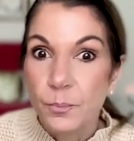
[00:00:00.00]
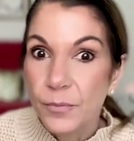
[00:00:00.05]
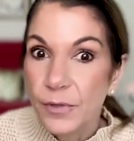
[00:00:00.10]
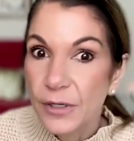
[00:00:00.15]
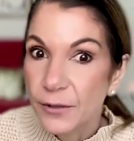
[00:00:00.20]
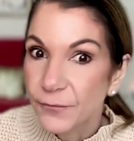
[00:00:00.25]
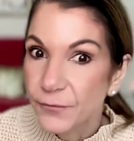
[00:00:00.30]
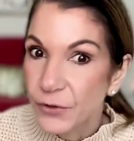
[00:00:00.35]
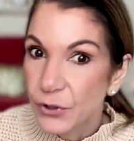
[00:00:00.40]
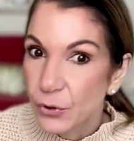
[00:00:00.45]

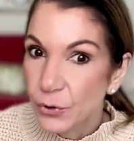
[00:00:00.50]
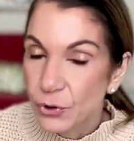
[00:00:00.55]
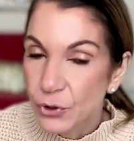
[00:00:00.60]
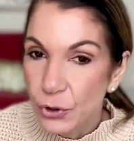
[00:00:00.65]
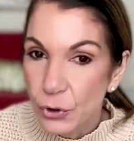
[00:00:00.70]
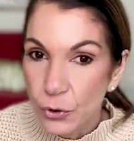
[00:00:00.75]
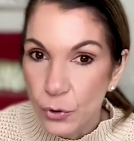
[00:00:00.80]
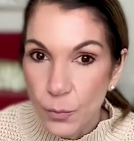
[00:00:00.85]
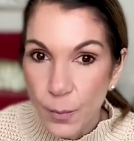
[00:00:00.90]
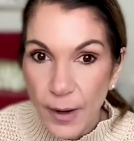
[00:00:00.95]
if you
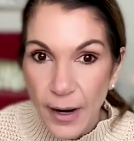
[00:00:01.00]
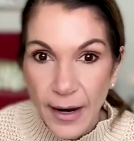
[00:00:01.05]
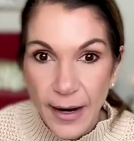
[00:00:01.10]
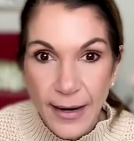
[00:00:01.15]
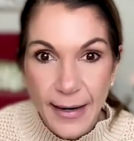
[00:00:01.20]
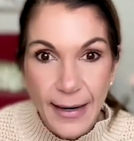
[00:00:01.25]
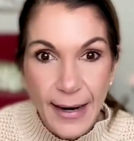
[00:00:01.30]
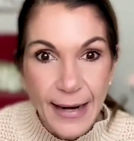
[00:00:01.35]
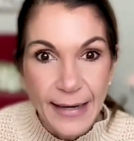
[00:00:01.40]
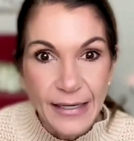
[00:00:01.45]
do
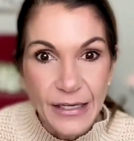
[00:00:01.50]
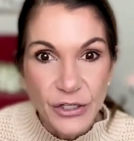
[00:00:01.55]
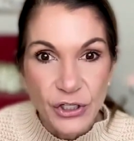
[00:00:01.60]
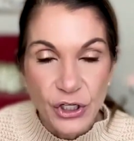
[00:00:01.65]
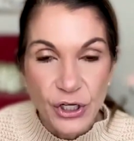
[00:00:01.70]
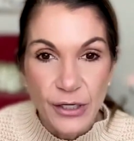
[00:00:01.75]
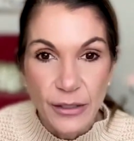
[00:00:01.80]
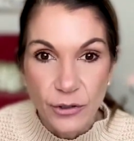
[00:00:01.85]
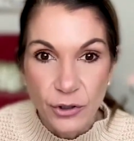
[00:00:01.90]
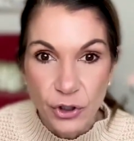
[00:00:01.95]
by any
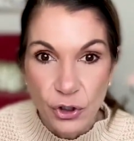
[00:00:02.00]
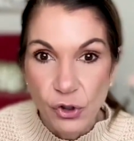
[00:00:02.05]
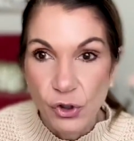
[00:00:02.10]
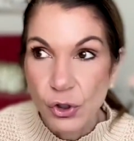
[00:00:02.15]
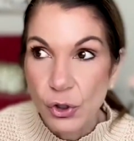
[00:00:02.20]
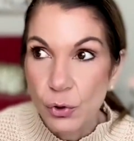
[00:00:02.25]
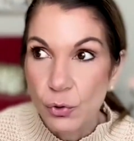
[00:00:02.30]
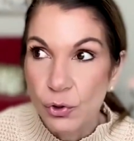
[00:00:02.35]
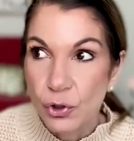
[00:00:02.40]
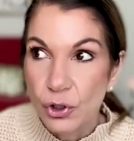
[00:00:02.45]
chance
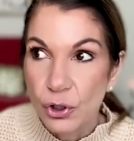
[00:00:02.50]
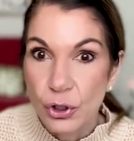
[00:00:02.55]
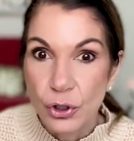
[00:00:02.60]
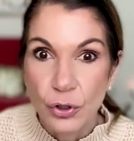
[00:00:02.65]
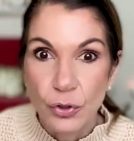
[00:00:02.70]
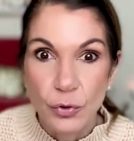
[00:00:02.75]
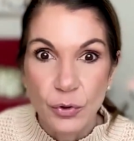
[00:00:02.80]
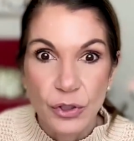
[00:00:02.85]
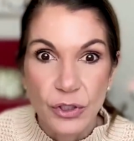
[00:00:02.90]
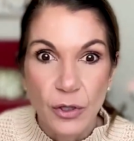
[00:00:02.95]
choose to
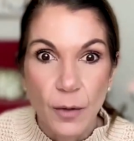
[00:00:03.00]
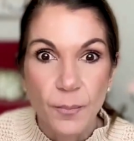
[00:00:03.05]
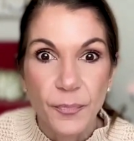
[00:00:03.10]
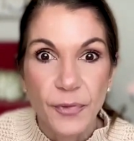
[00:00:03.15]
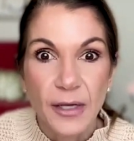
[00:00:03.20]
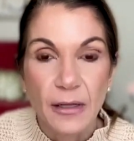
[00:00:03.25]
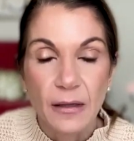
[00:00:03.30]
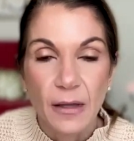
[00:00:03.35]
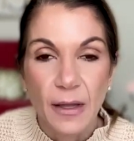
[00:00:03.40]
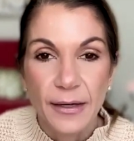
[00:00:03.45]
use
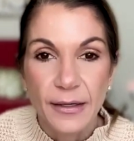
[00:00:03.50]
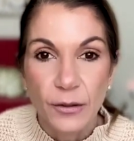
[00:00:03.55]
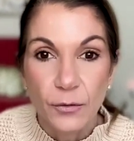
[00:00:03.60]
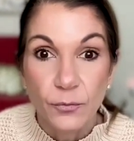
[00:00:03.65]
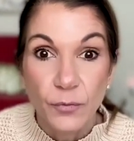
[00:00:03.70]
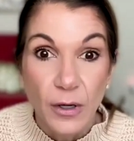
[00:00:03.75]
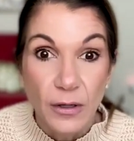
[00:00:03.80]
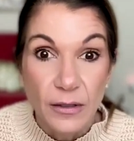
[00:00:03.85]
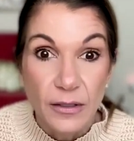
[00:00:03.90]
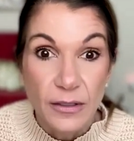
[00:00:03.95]
something like a
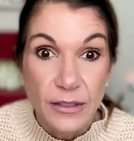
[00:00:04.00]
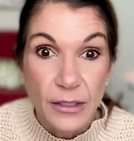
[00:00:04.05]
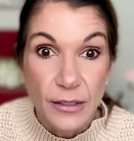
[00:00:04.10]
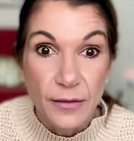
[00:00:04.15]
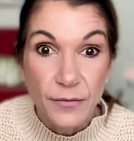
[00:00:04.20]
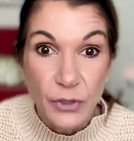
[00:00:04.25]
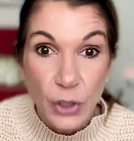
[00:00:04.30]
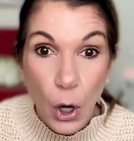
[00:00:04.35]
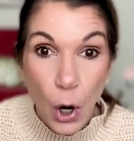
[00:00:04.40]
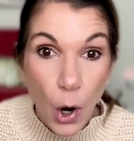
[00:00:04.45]

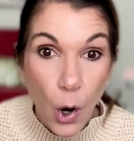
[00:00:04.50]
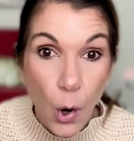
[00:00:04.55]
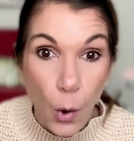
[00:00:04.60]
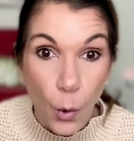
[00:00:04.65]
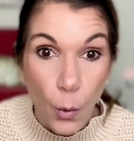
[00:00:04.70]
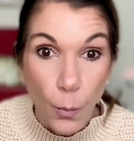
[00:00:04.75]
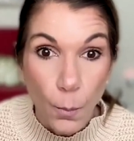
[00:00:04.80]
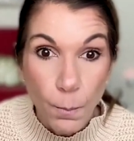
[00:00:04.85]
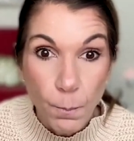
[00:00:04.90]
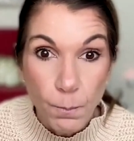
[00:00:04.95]
relative's
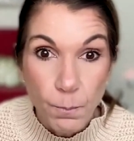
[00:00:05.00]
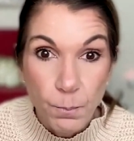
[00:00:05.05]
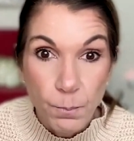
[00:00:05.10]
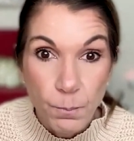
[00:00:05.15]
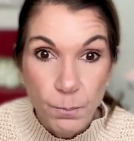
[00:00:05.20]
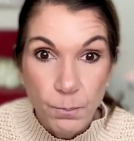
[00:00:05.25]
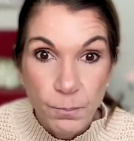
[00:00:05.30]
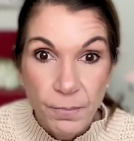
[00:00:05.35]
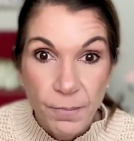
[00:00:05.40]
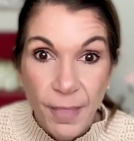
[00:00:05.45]
home,
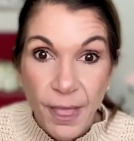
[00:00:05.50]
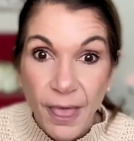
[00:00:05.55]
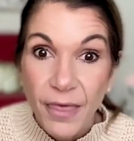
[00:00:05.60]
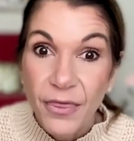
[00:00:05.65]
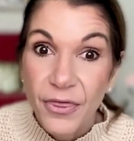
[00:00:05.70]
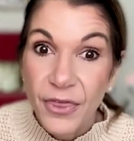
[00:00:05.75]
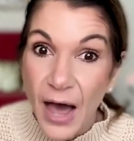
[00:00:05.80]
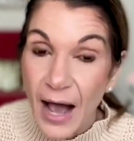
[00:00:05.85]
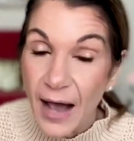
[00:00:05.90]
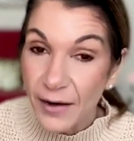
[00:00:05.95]

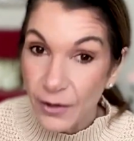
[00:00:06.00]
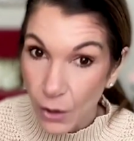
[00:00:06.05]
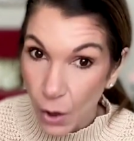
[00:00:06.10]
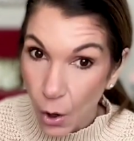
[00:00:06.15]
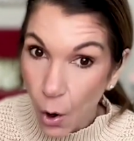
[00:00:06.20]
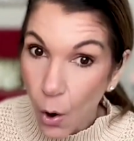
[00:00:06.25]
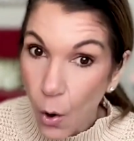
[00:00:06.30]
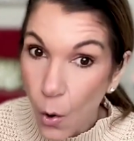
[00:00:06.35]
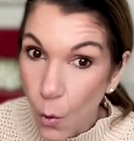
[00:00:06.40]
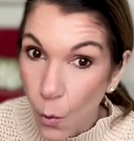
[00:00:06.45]
that
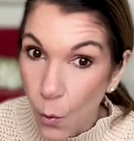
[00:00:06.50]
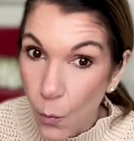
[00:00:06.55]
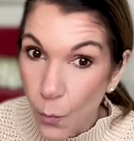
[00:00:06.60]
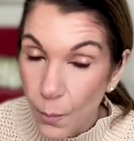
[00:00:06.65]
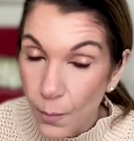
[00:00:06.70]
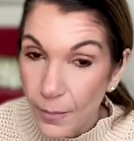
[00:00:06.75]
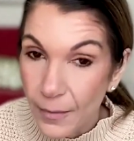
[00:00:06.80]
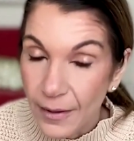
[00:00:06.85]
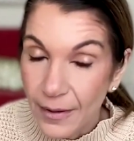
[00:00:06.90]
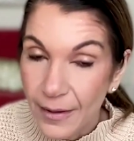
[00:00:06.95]

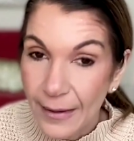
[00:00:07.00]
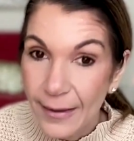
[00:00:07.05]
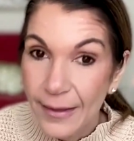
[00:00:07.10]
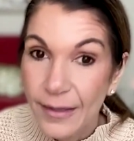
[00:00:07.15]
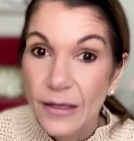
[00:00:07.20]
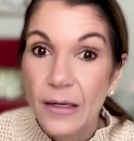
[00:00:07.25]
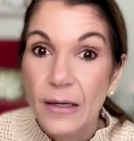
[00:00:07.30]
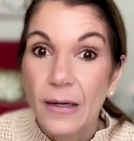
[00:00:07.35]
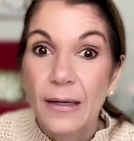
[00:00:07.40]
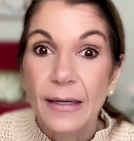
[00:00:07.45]
home,
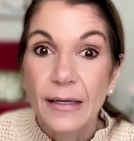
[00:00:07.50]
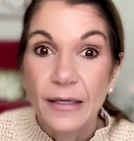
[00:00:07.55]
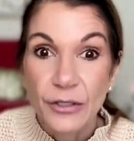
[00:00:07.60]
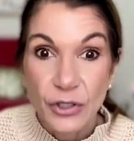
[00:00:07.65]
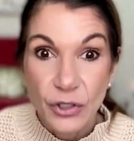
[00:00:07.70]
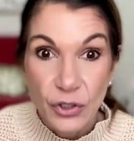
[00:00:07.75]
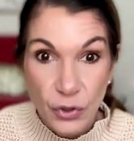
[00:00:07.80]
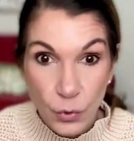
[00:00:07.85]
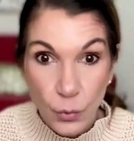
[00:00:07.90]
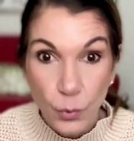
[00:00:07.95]

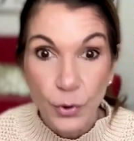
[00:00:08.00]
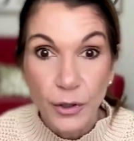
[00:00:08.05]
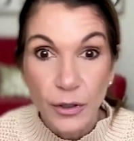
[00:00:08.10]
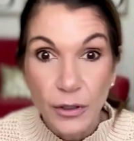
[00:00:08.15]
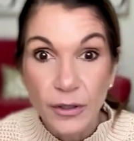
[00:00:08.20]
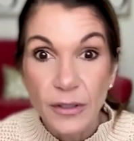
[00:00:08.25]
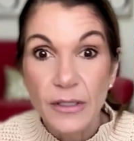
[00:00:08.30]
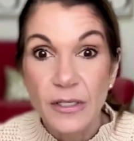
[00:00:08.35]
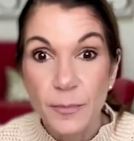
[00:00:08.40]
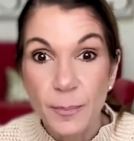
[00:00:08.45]

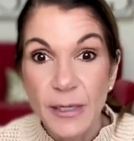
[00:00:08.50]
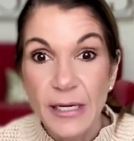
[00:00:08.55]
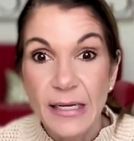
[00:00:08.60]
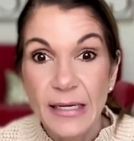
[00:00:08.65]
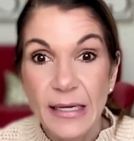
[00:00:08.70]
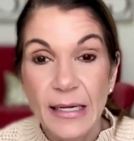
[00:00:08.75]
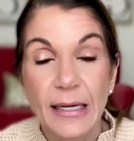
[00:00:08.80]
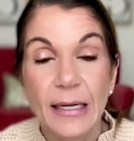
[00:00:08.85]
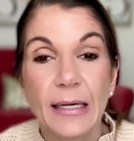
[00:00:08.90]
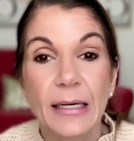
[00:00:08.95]
historically
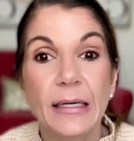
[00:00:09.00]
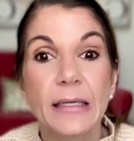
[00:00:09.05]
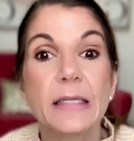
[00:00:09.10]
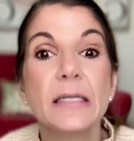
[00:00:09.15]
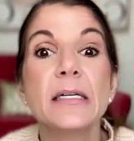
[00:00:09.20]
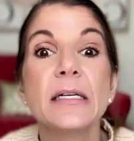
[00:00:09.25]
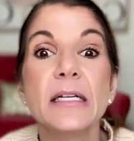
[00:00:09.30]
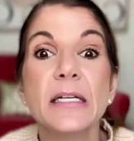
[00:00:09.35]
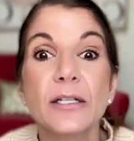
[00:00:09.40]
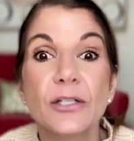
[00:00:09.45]
speaking,
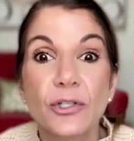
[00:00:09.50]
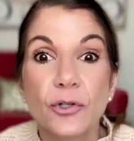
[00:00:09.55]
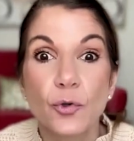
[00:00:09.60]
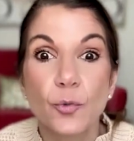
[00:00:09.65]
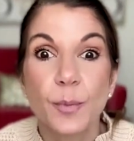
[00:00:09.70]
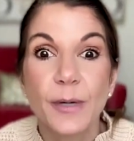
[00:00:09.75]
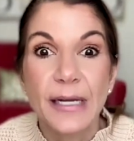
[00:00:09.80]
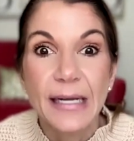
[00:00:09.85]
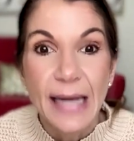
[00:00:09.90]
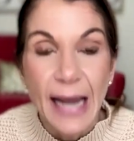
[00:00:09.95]
needs to
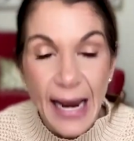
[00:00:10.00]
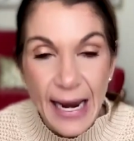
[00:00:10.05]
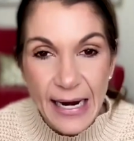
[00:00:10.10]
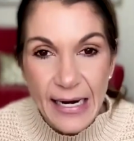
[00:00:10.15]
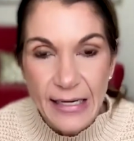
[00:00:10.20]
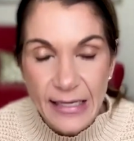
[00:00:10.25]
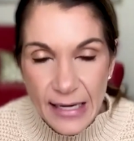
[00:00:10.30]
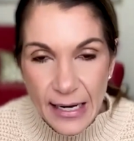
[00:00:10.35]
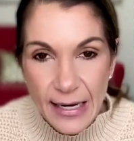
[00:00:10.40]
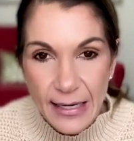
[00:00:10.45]
be
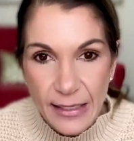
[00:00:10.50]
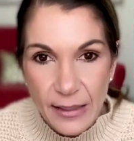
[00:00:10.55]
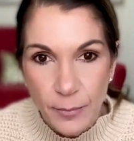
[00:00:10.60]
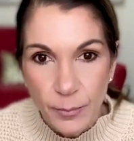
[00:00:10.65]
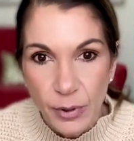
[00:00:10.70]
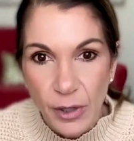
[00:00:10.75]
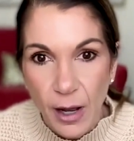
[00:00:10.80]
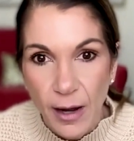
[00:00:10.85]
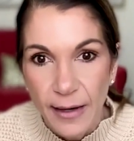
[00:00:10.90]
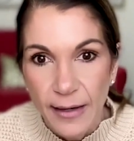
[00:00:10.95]
ADA
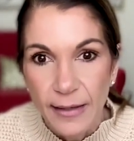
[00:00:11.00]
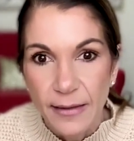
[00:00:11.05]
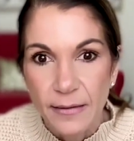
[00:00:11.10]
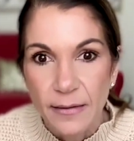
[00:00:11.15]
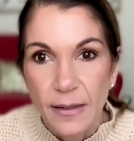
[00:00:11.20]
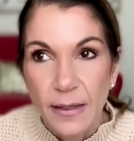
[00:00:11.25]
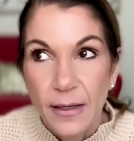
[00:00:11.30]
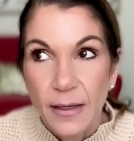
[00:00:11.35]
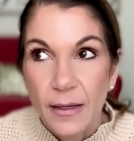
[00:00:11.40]
compliant.